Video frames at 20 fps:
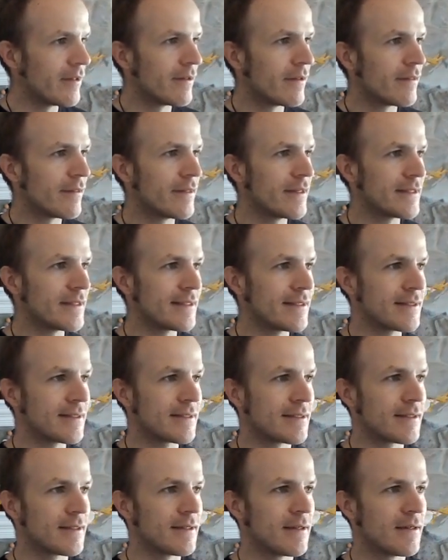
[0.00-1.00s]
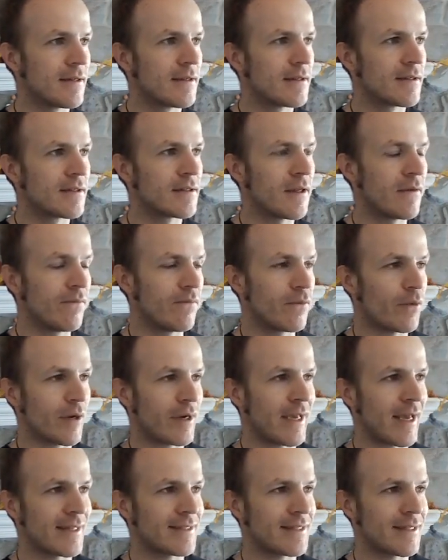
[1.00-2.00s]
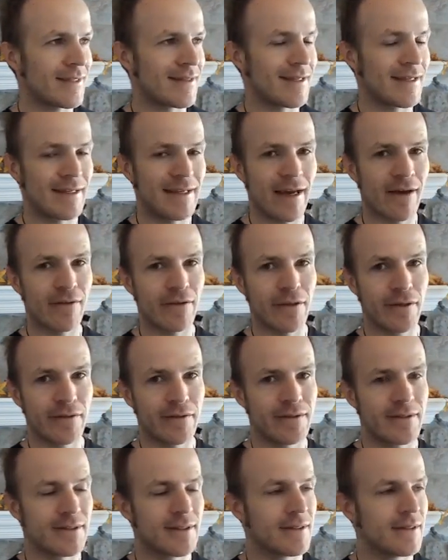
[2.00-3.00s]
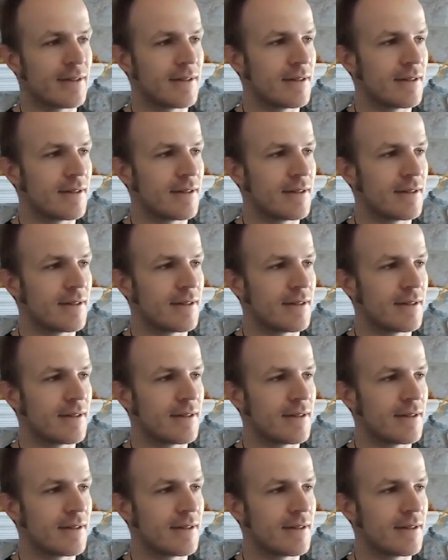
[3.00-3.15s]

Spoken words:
This is some forecasting that downloads